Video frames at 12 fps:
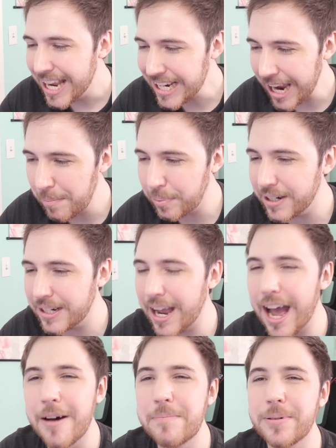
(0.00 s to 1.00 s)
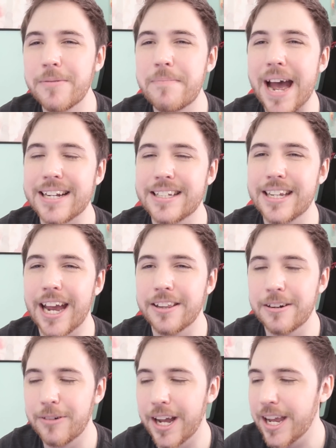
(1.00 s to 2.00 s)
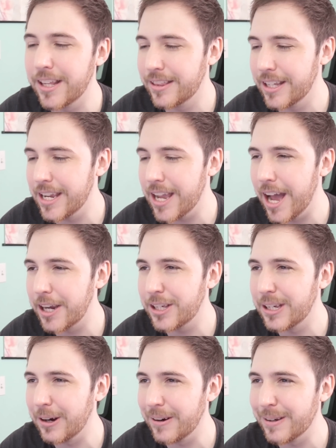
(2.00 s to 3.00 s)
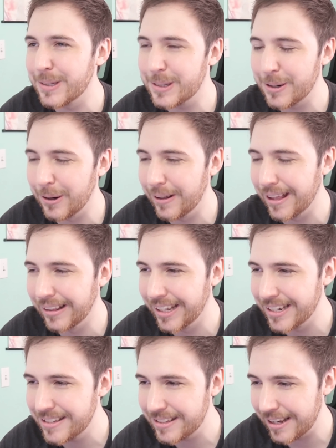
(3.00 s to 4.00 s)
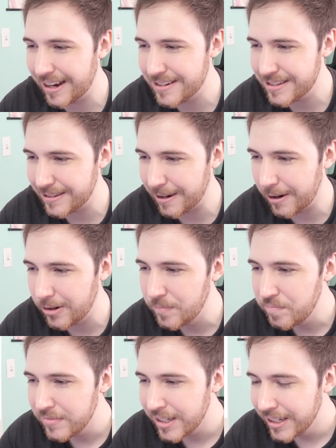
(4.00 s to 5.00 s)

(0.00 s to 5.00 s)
he got put back together by the curious girl at least there. So